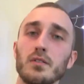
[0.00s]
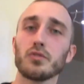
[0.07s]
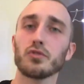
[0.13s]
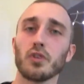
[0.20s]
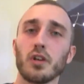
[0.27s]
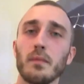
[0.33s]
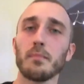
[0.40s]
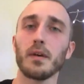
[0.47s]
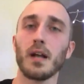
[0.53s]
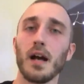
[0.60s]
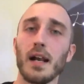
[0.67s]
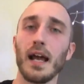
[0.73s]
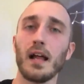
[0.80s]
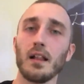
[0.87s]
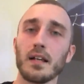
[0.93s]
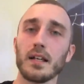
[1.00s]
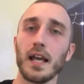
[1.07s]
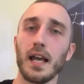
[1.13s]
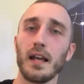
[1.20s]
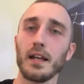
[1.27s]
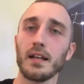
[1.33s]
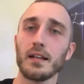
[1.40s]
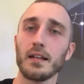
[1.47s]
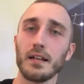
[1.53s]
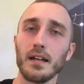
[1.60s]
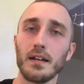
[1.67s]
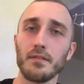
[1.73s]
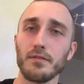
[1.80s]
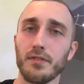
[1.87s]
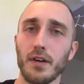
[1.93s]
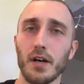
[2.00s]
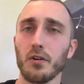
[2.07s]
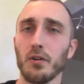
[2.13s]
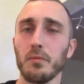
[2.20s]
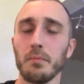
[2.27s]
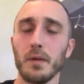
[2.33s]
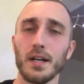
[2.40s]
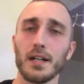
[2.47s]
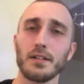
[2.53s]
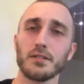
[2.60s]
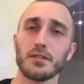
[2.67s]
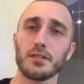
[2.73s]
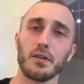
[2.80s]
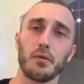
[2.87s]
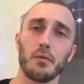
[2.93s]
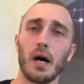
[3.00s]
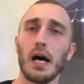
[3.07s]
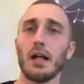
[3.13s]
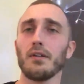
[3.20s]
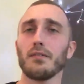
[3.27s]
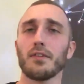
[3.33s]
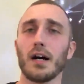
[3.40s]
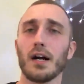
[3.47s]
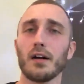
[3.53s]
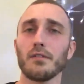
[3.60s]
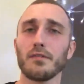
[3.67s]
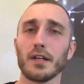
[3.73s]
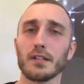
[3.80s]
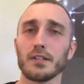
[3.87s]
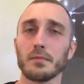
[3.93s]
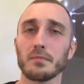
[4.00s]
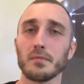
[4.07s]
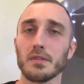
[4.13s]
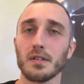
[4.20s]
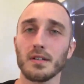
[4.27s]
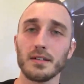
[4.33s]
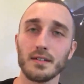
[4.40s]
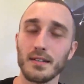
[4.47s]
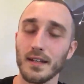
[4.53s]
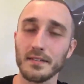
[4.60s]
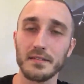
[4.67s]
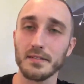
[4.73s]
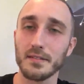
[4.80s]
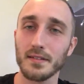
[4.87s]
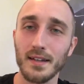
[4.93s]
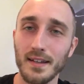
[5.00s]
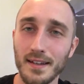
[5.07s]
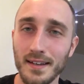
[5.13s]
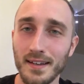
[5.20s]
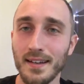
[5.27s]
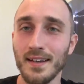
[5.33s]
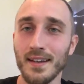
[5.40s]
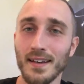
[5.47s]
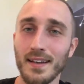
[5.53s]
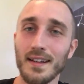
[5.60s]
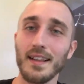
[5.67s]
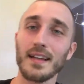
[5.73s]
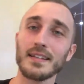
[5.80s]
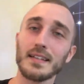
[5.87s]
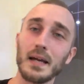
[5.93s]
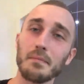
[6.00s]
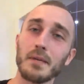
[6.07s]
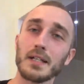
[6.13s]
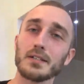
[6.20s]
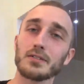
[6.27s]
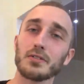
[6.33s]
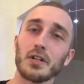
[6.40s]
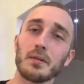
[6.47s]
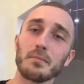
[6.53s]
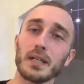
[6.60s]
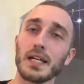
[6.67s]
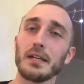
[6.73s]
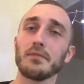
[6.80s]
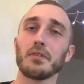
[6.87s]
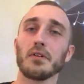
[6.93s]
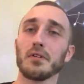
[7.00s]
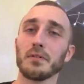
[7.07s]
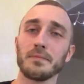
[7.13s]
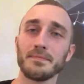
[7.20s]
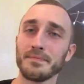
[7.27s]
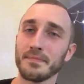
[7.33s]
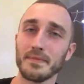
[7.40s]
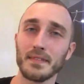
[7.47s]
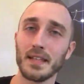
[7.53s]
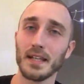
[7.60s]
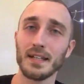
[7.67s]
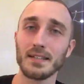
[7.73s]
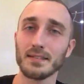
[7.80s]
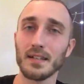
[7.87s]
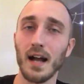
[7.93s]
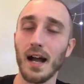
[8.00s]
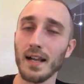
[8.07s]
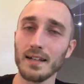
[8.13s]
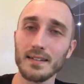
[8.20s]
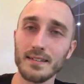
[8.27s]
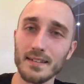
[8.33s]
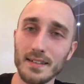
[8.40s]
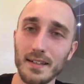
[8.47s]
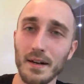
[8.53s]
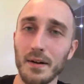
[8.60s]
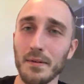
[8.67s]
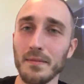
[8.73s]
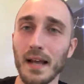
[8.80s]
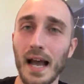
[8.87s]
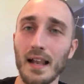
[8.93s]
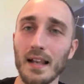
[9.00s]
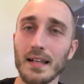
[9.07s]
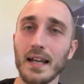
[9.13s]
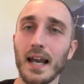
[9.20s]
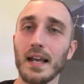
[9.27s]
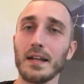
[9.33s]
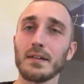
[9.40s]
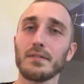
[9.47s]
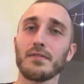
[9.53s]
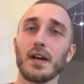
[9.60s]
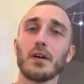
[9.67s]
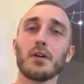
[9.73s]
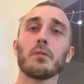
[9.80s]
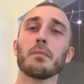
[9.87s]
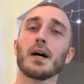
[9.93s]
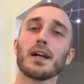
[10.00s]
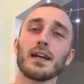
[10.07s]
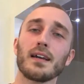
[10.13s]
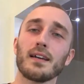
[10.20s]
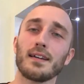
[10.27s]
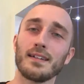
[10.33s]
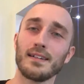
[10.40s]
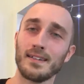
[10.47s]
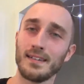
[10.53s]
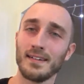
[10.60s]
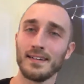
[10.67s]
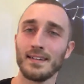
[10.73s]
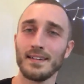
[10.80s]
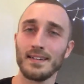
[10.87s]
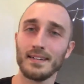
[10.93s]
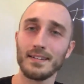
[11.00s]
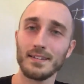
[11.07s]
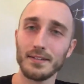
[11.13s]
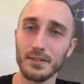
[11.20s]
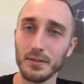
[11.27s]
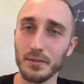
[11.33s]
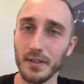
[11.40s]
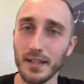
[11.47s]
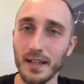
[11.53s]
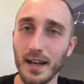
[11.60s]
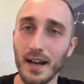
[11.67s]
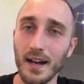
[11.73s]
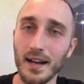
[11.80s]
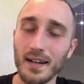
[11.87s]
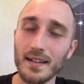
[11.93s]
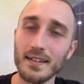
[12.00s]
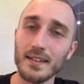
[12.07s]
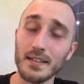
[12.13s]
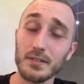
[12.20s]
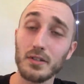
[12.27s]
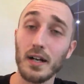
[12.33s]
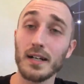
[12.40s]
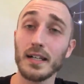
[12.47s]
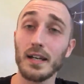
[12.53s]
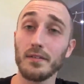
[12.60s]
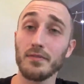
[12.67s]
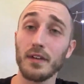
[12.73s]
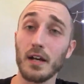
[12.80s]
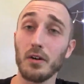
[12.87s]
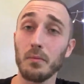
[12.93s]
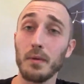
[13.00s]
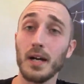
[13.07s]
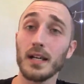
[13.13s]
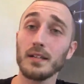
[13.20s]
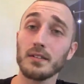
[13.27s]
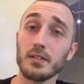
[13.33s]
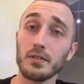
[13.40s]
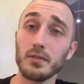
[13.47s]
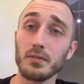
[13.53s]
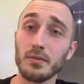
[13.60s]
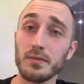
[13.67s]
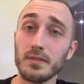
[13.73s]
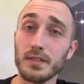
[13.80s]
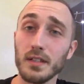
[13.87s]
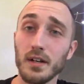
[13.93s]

Trump not allocating federal money to the wildfire victims. That makes Trump evil, that he's not, allocating federal money to the, he's trying to get federal money to,